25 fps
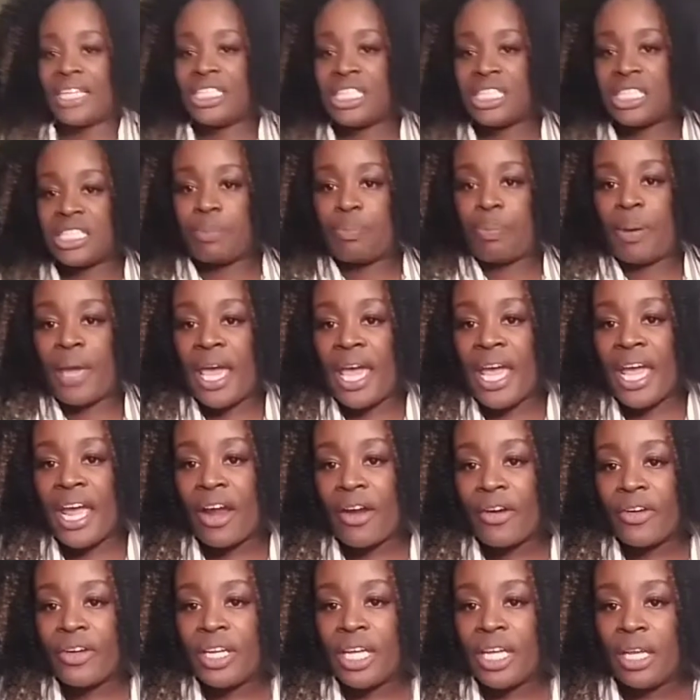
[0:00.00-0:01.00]
I just
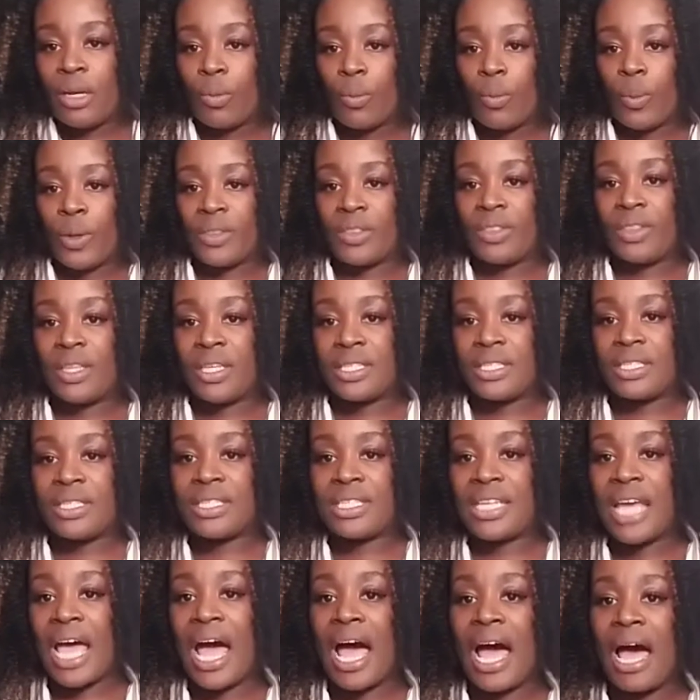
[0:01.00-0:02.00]
paired it with this
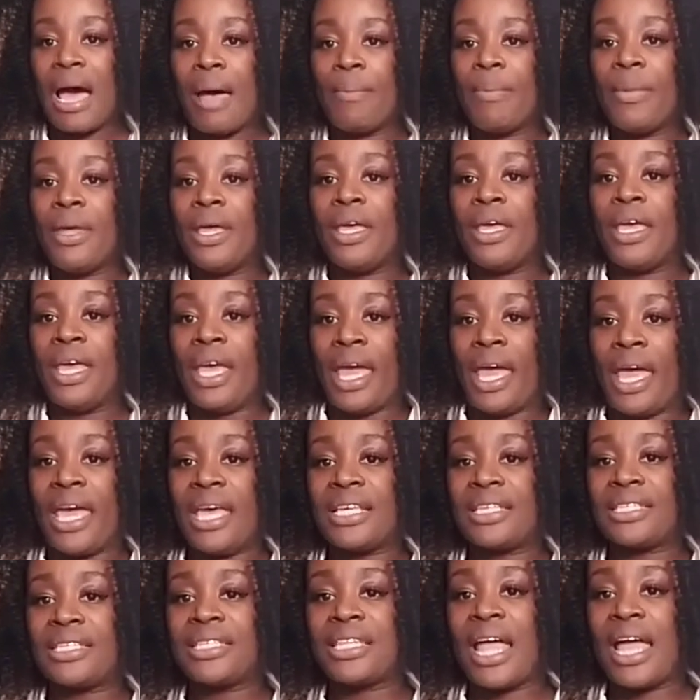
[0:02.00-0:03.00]
top.
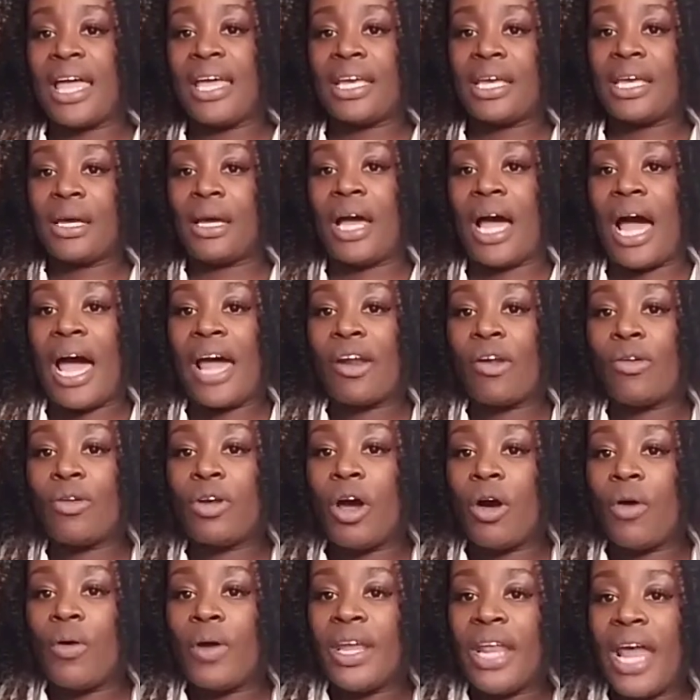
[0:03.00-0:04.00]
It's like, I don't
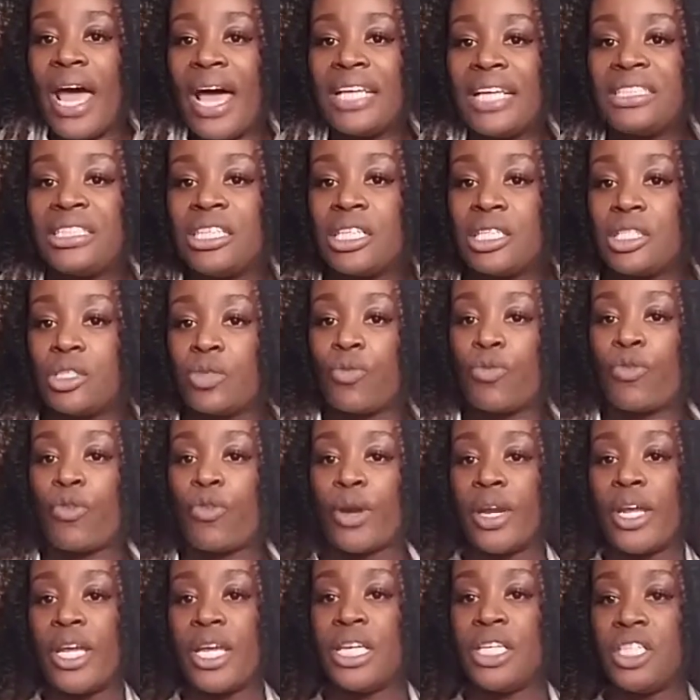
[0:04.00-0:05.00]
know, it has this
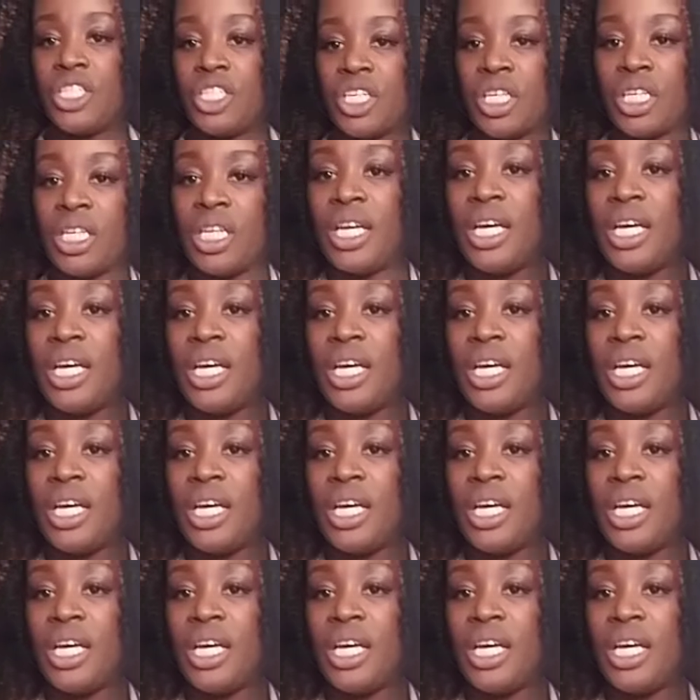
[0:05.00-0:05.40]
fringe